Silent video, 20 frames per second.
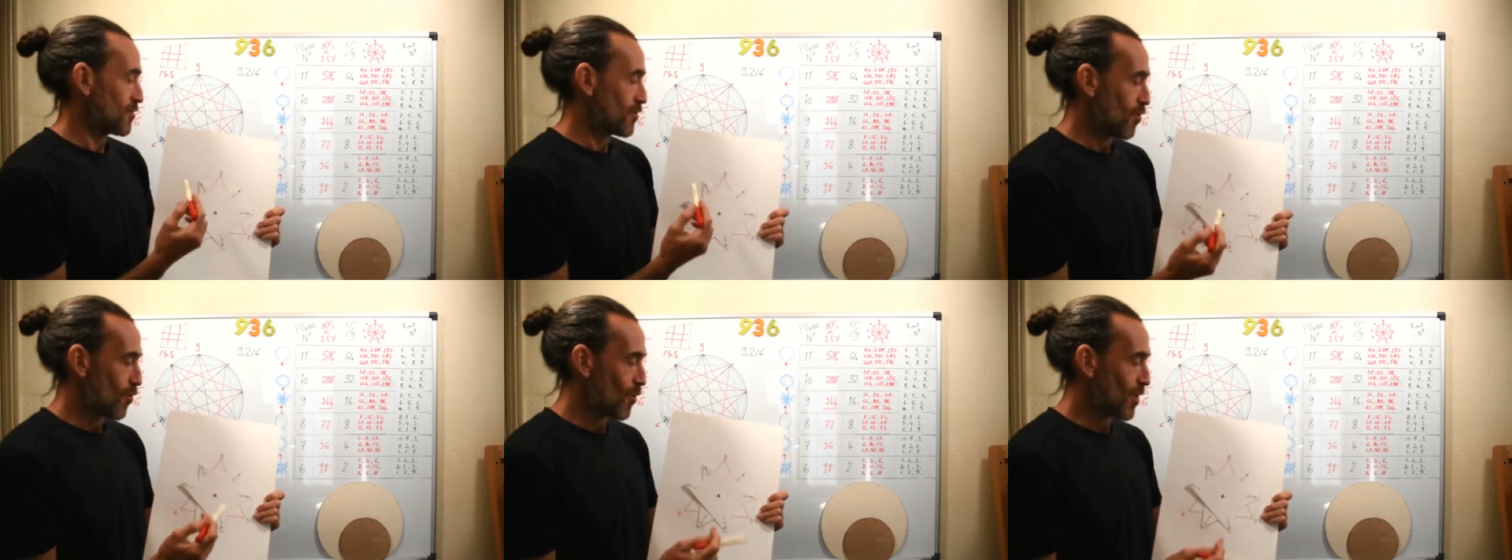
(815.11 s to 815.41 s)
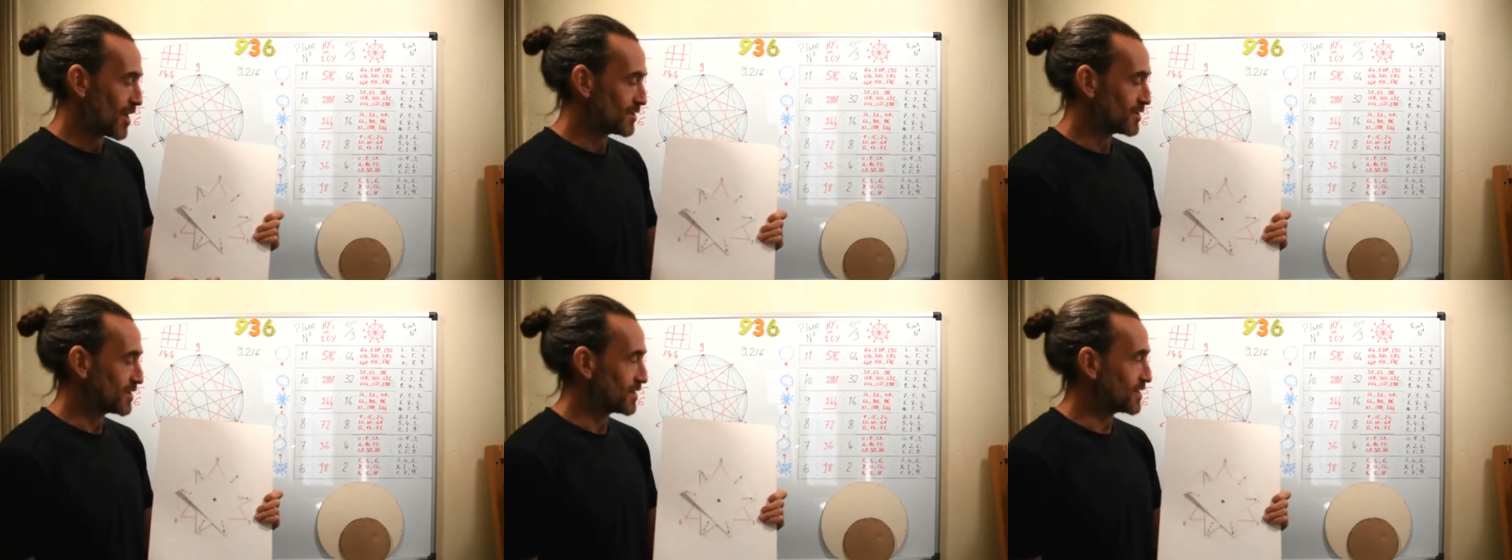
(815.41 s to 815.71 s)

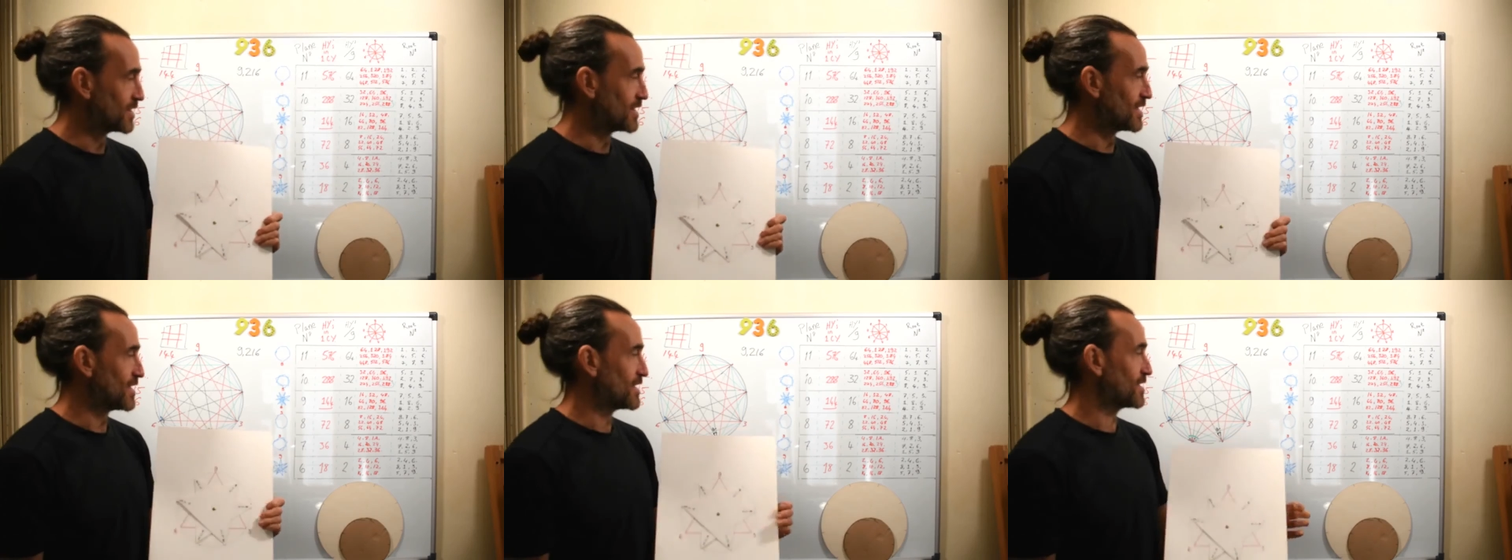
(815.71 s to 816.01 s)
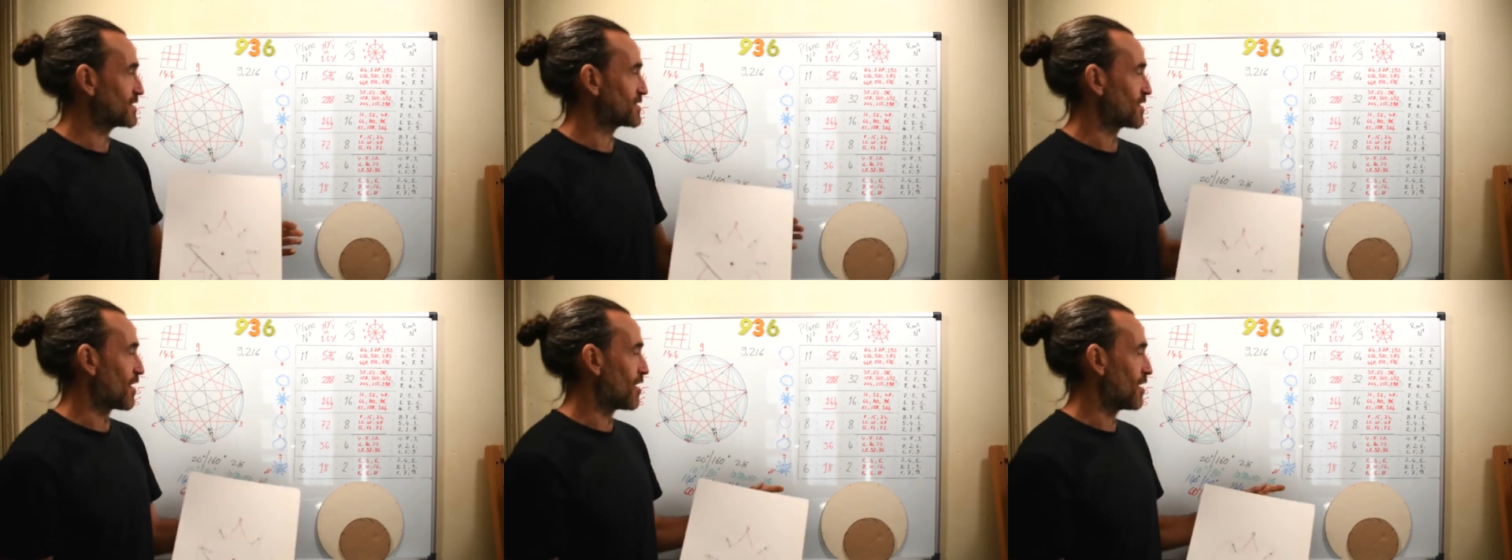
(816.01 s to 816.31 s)
Whilst
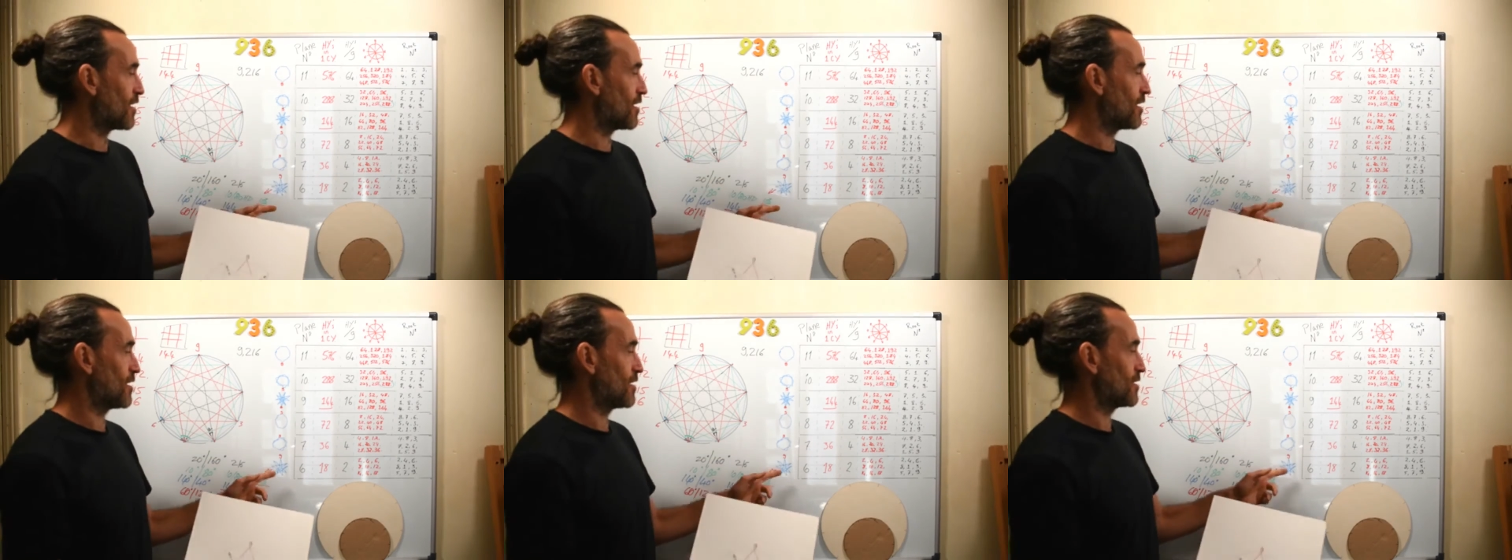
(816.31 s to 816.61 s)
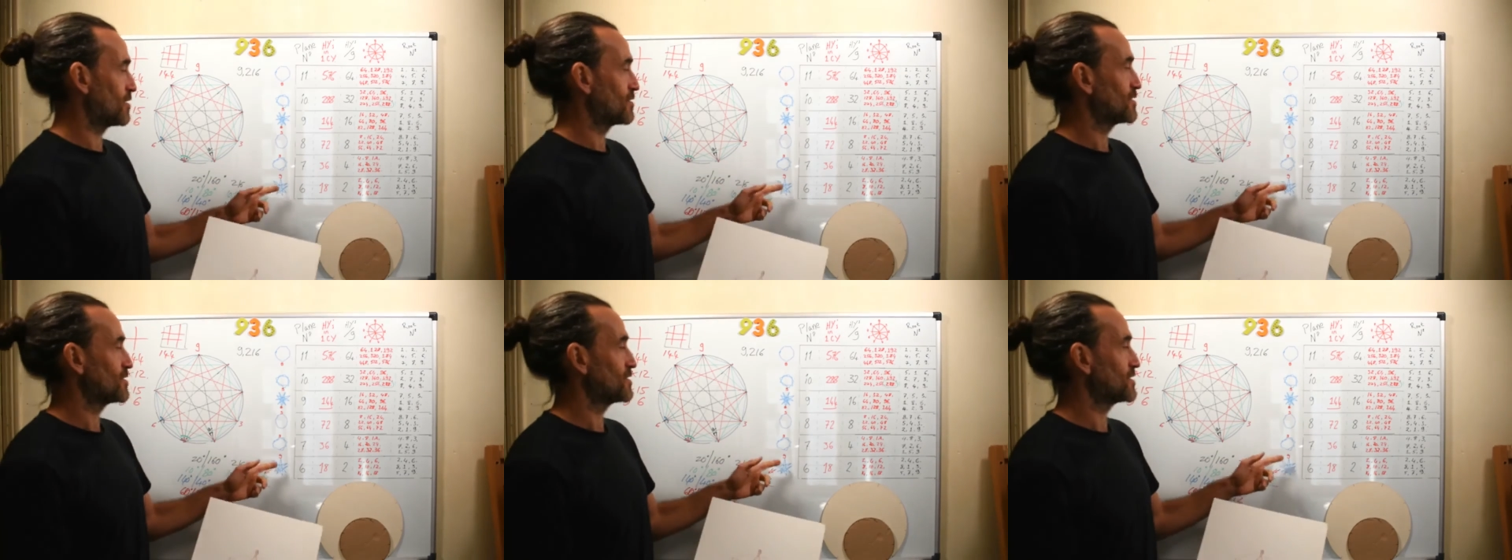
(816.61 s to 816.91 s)
these
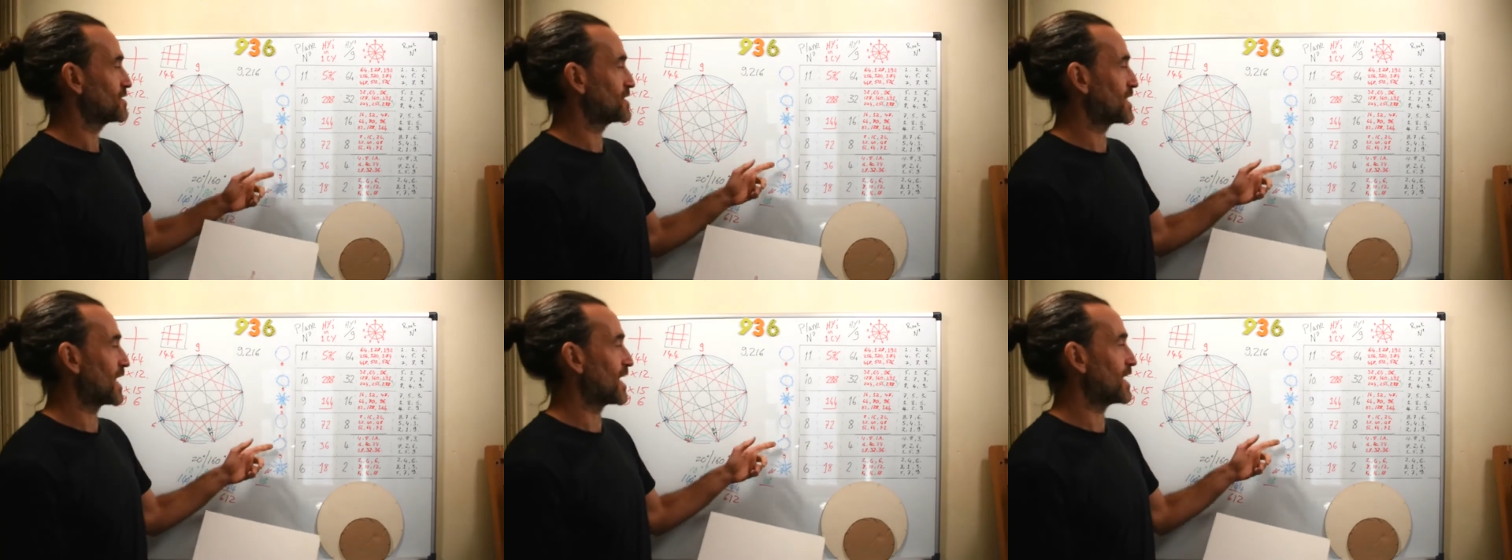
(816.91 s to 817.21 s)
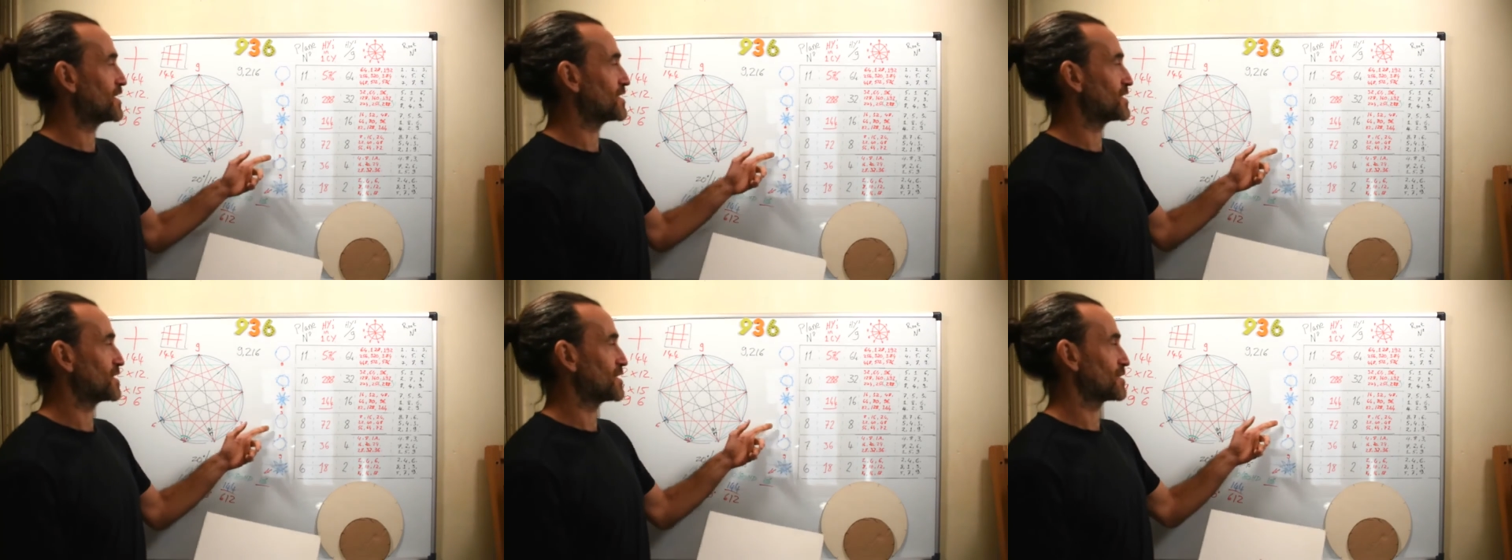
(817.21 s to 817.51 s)
are
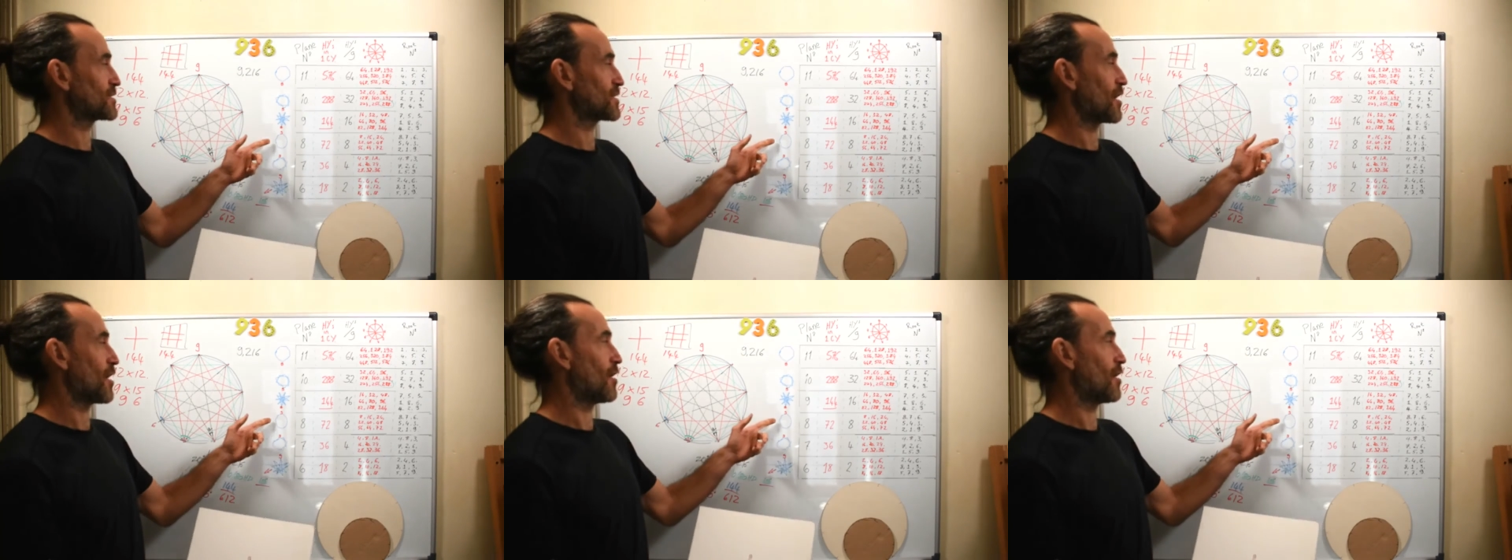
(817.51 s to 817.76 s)
stages